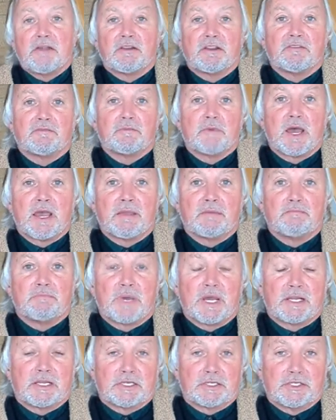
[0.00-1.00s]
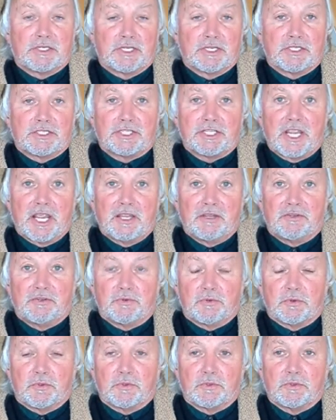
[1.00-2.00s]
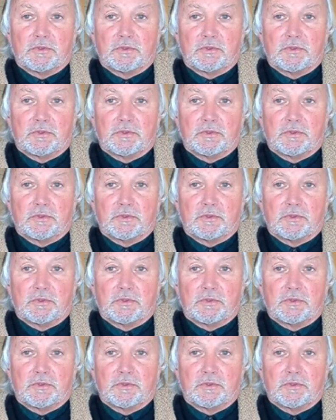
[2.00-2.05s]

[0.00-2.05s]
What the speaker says: of my punishing schedule.